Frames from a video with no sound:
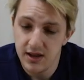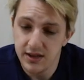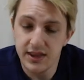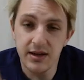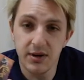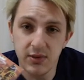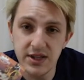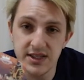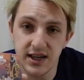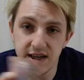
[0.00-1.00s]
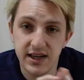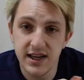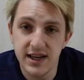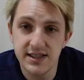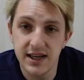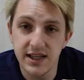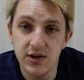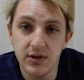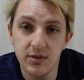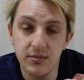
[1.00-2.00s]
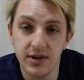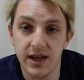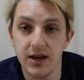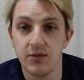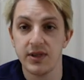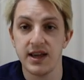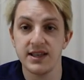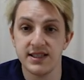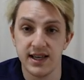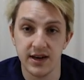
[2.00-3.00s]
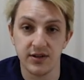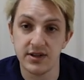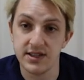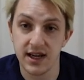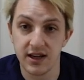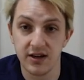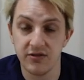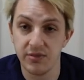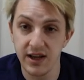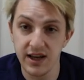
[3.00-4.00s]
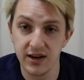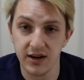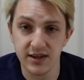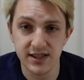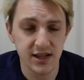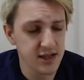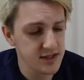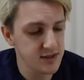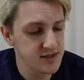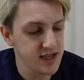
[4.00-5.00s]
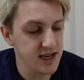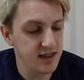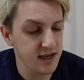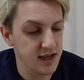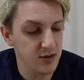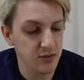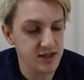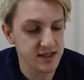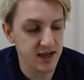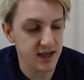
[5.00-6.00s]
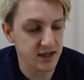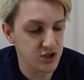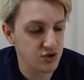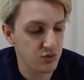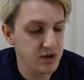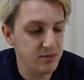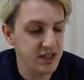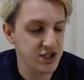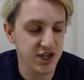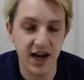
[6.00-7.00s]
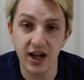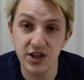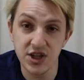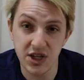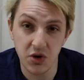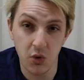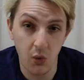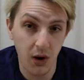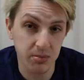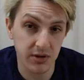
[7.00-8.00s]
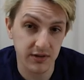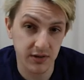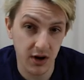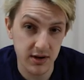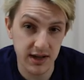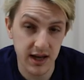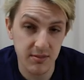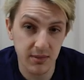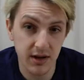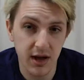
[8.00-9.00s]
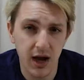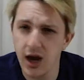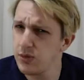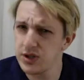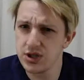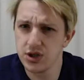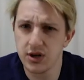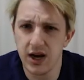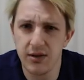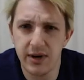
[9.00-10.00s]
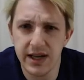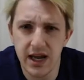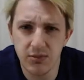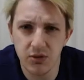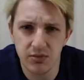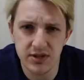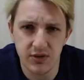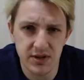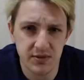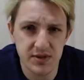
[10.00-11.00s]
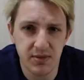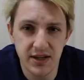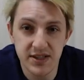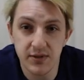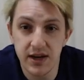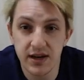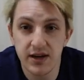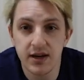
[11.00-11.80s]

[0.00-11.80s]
The thing about Regicide is that you can play it with a standard deck of playing cards. So seeing that it was an extremely challenging cooperative card game, I wasn't sure how my game group was going to respond to it,